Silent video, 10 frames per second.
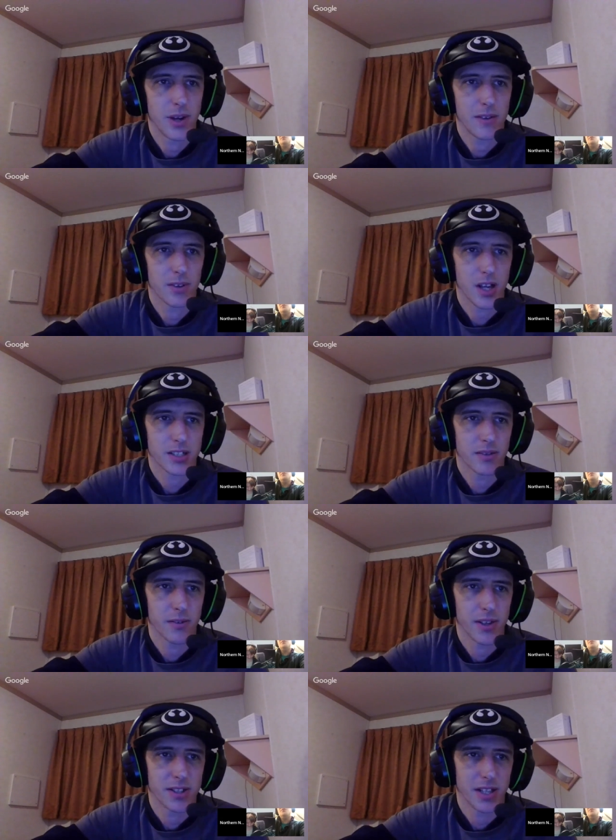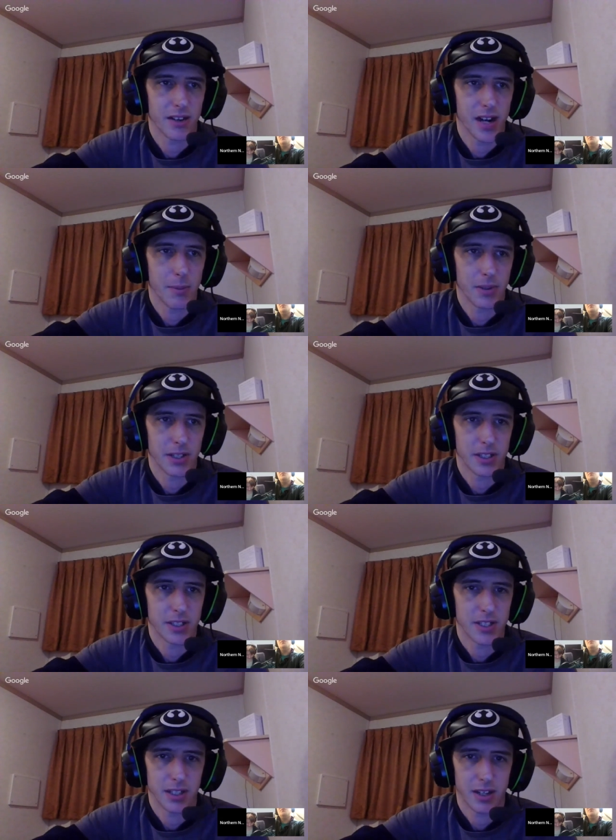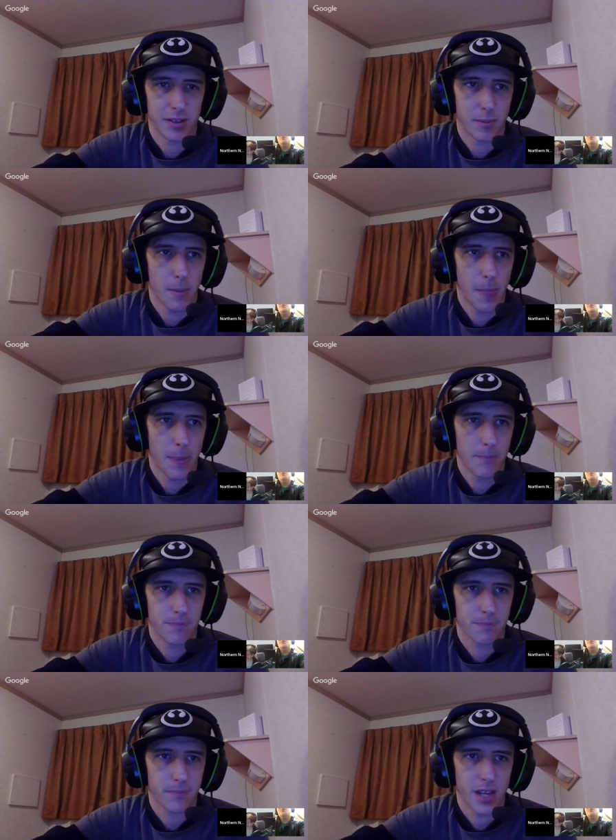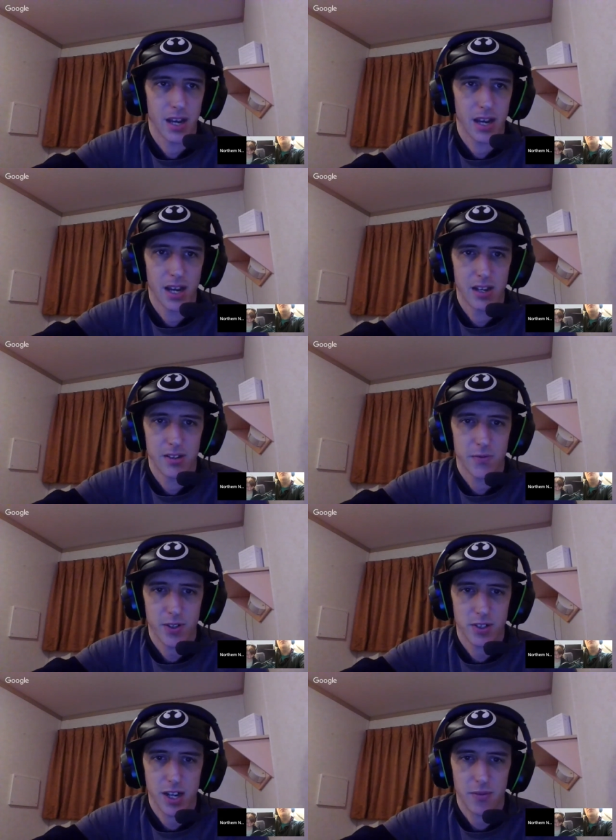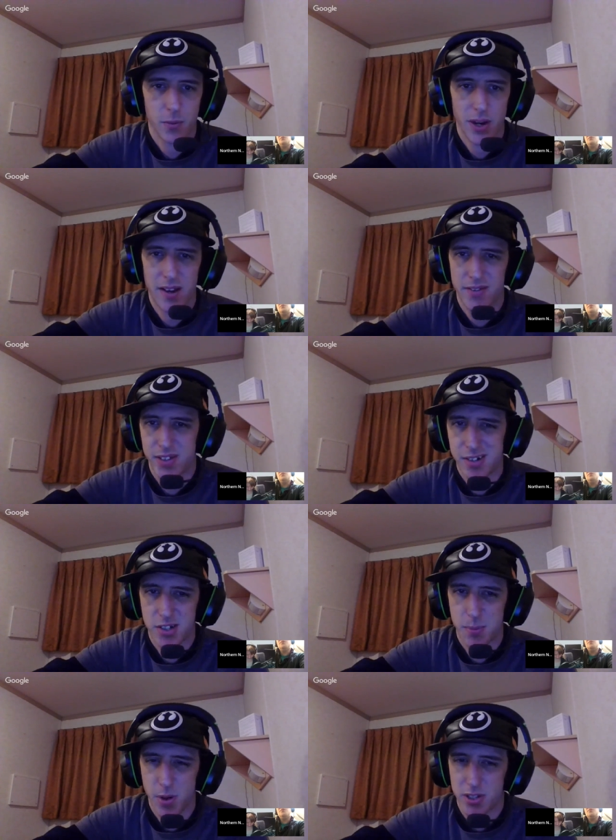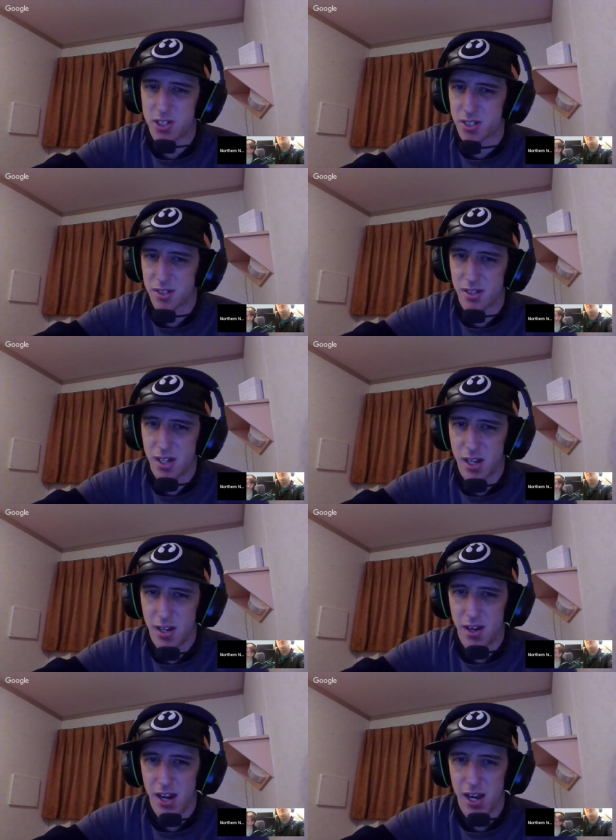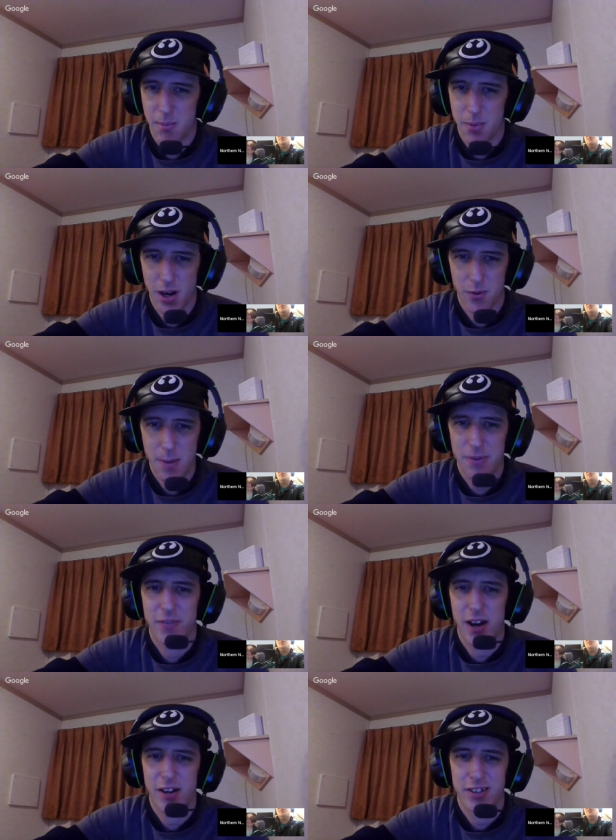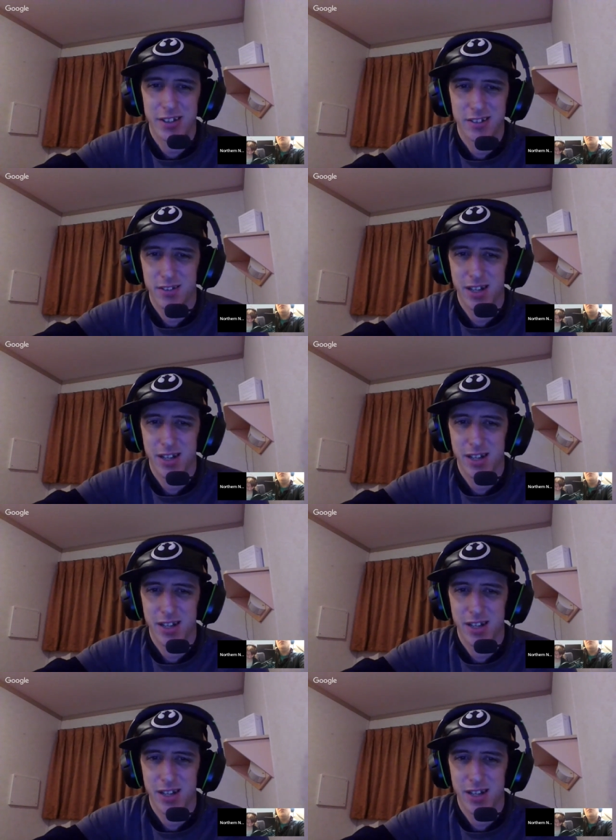We have lots of events that are happening in the city here. First off, we have Theater Sports by Rapid Fire Theater.